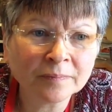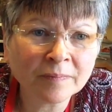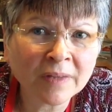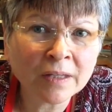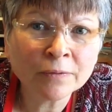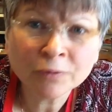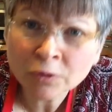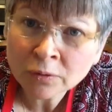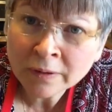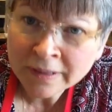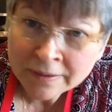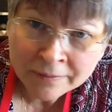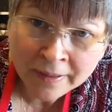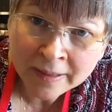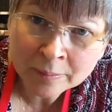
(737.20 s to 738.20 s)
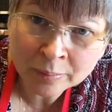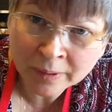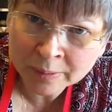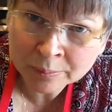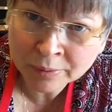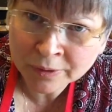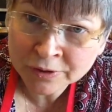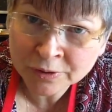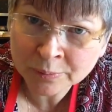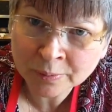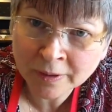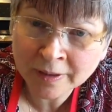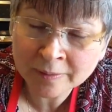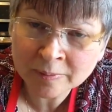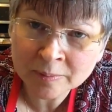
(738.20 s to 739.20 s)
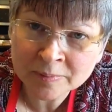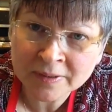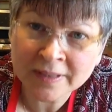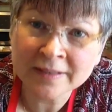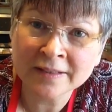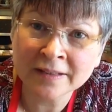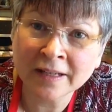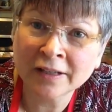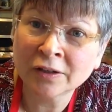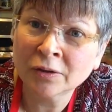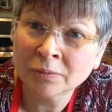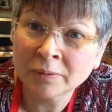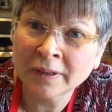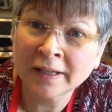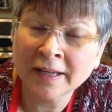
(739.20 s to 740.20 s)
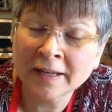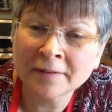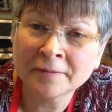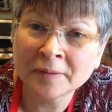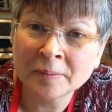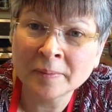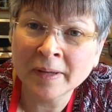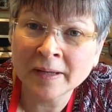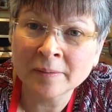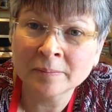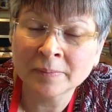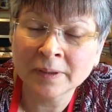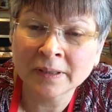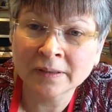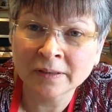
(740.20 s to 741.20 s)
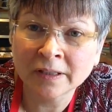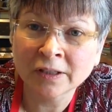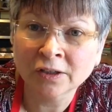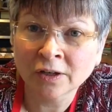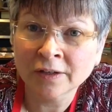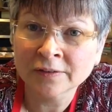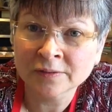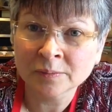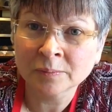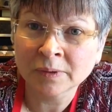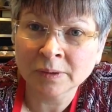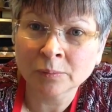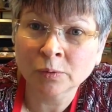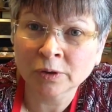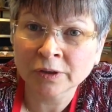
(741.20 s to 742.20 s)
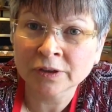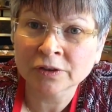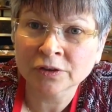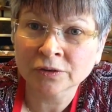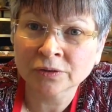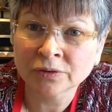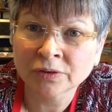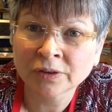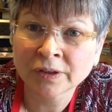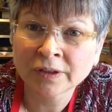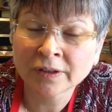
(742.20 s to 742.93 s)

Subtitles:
if you don't have high blood pressure problems, I'd say go with Cafe Ma'am, but it caused me more issues